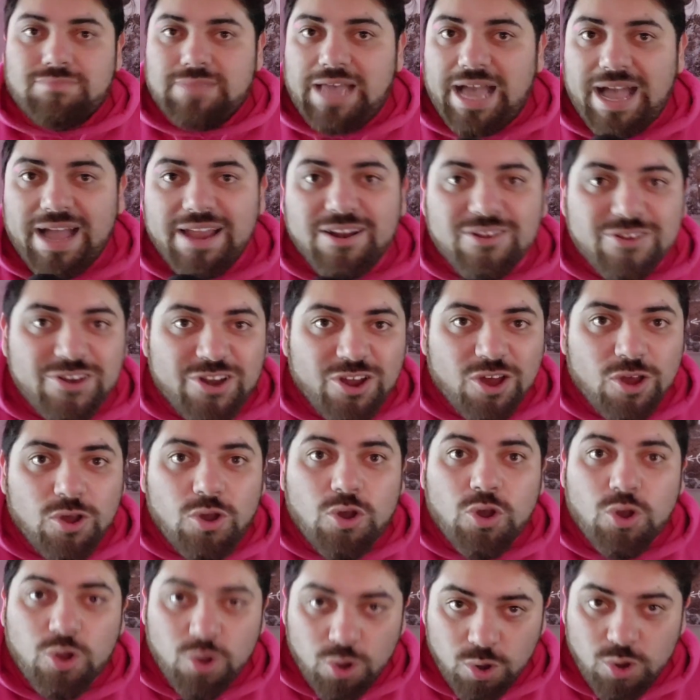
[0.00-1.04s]
I don't know
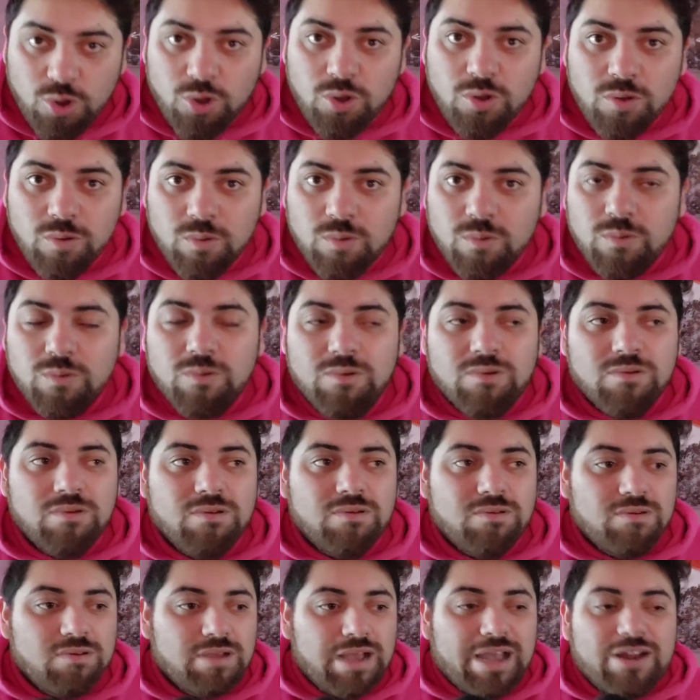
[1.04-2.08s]
who,
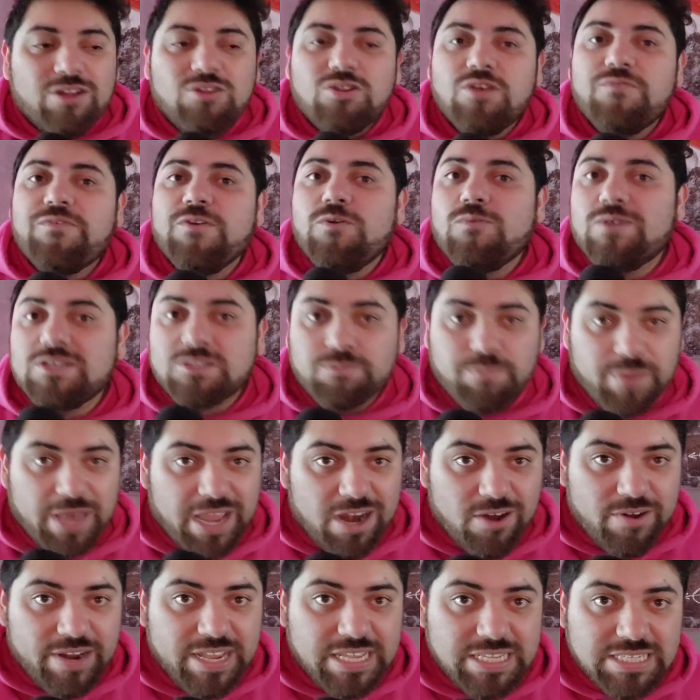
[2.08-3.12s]
I don't know if it was
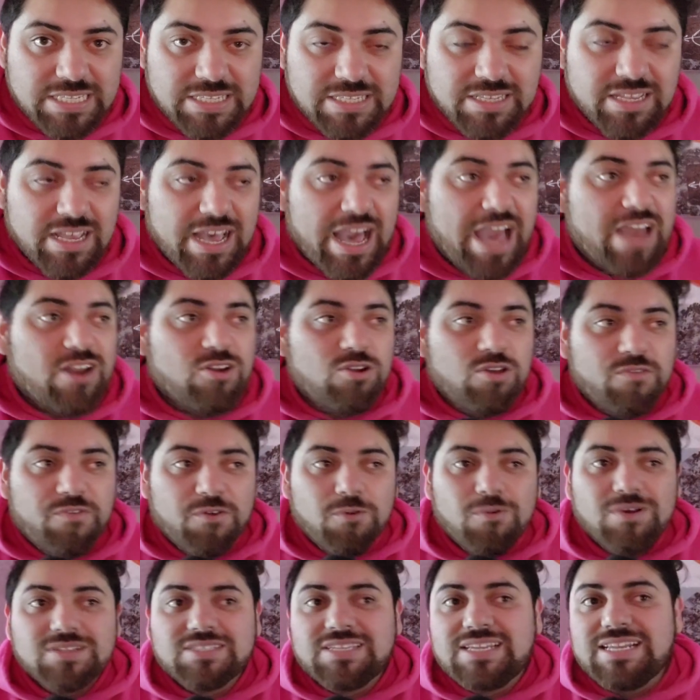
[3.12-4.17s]
Paris, I don't know if
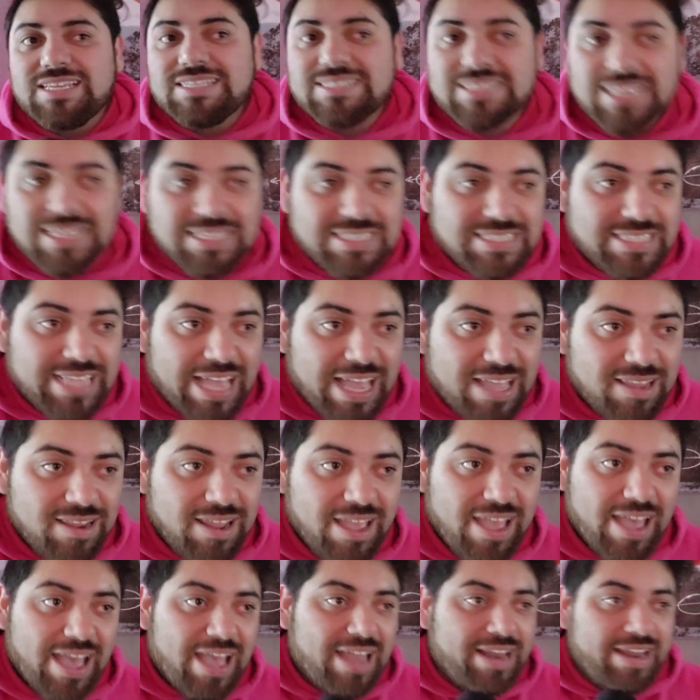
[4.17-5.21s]
it was an
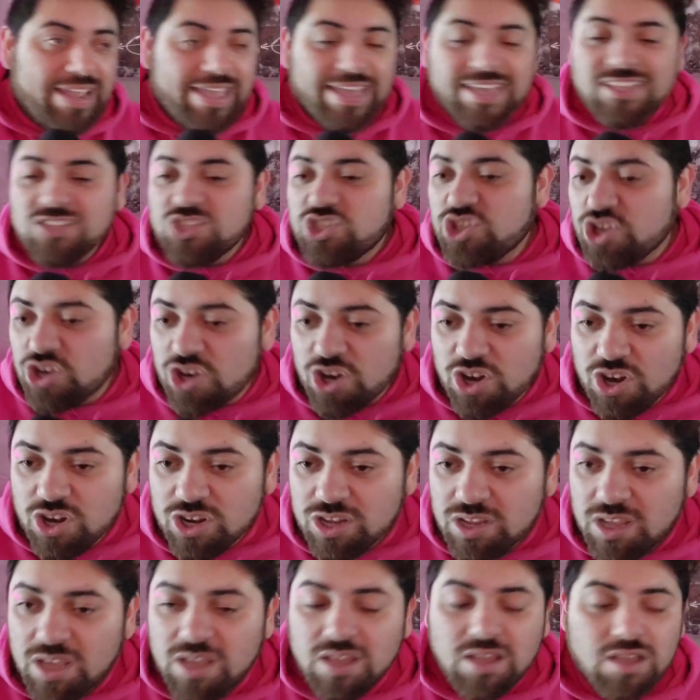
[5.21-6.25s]
assistant, an
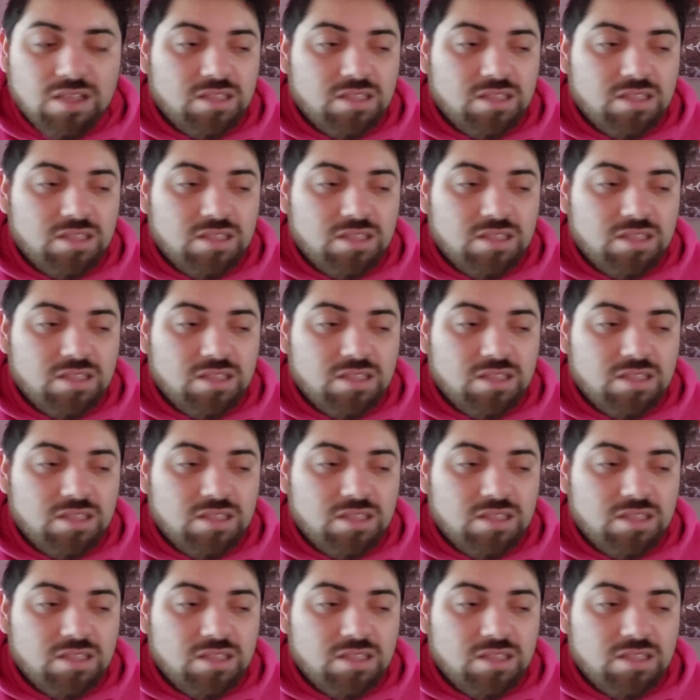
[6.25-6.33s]
intern,